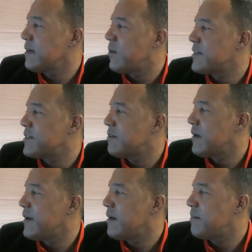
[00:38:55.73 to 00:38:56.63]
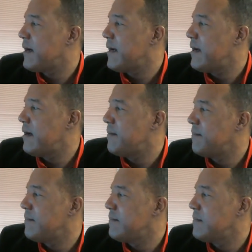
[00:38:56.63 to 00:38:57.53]
question right here by
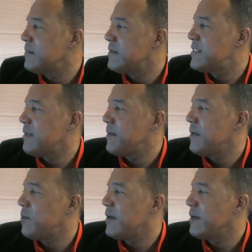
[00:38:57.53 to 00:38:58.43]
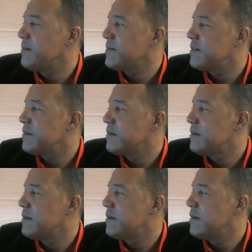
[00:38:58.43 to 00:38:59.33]
um, TB Williams.
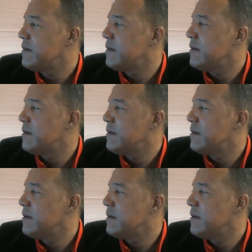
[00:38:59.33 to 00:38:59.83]
Oh